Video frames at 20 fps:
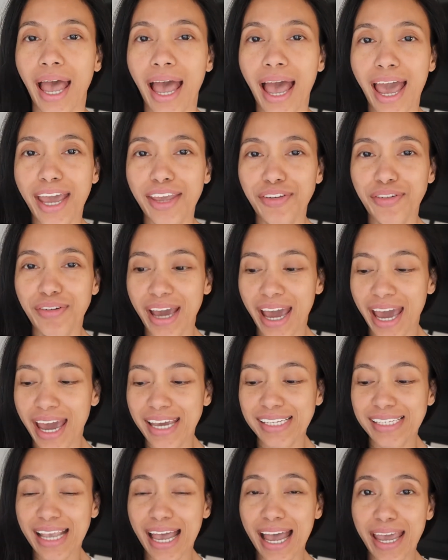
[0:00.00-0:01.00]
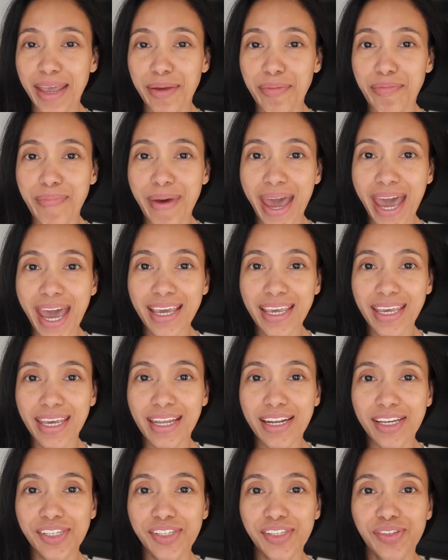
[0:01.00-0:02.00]
Hi you guys, I am back.
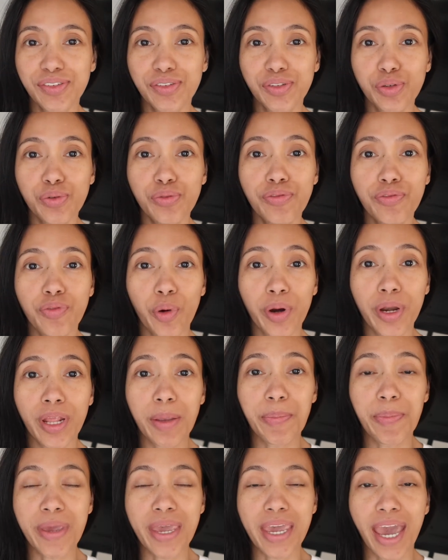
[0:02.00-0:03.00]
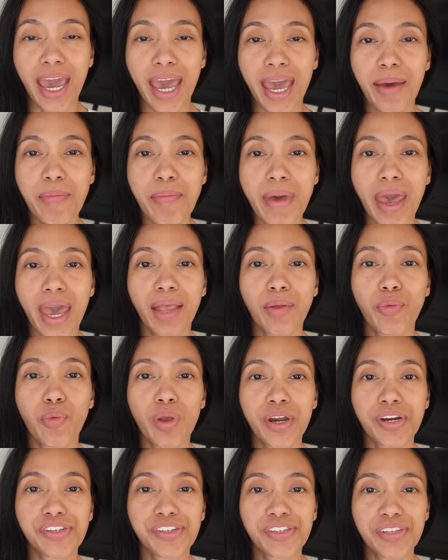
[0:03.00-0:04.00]
It is two forty p m and
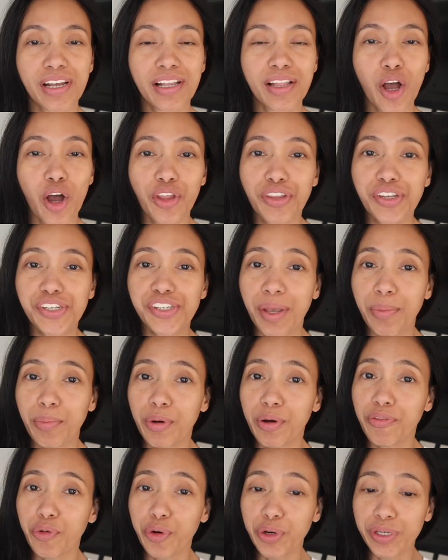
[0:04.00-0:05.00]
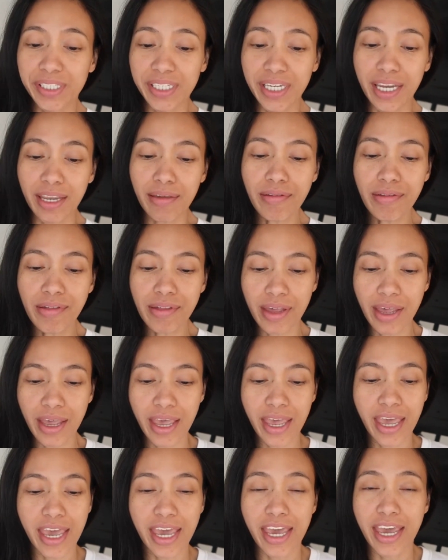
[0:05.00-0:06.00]
we are still on December fourteenth.
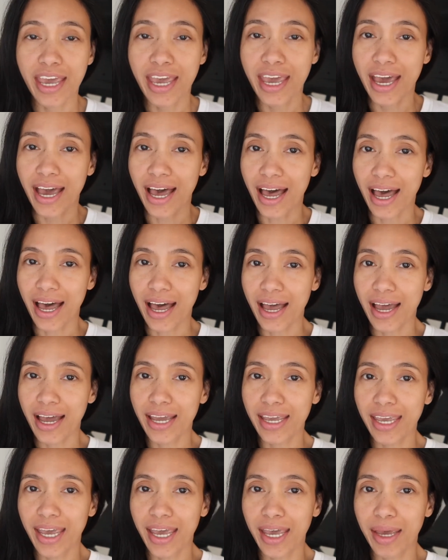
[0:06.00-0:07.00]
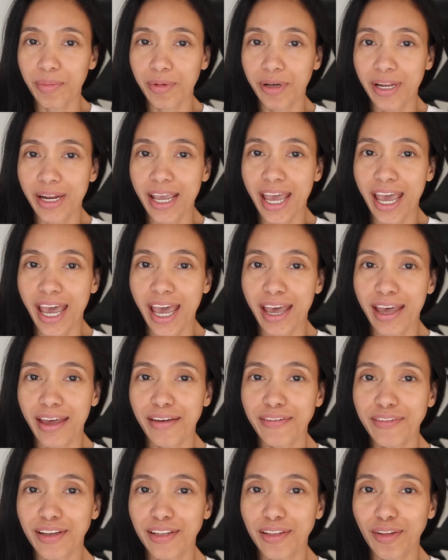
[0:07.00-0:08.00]
I am gonna
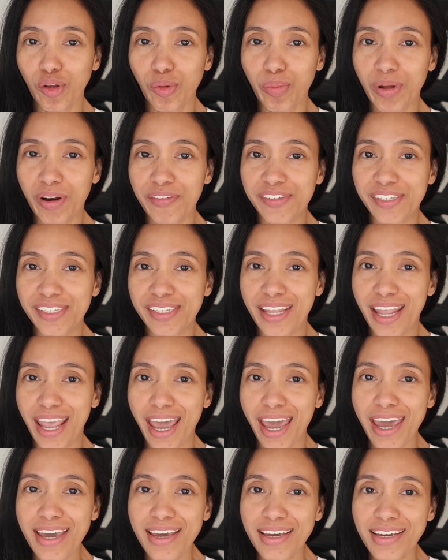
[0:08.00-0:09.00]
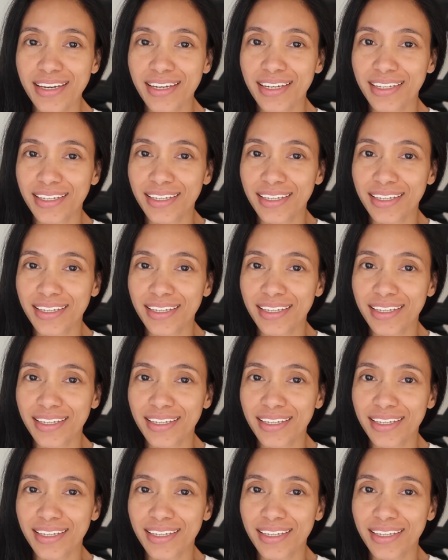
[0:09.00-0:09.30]
have a little bit of snack.